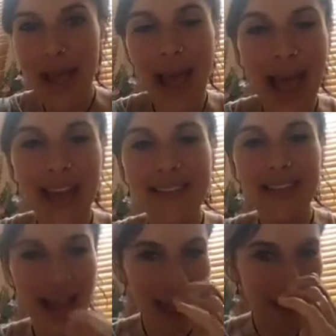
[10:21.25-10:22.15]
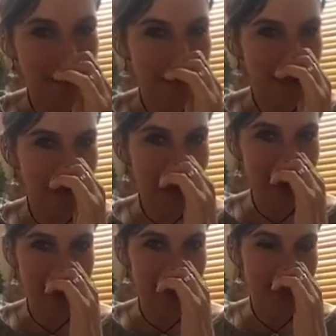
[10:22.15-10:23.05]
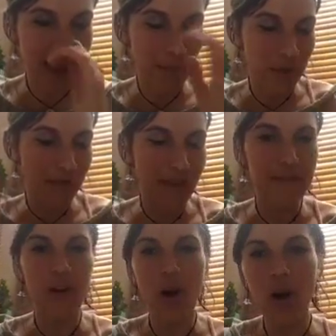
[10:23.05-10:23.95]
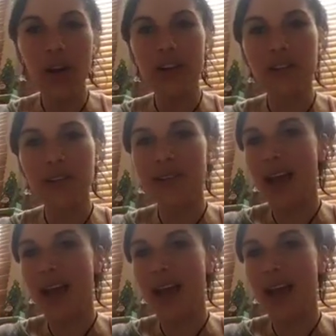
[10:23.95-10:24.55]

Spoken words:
and have a relaxing time with your favourite oils.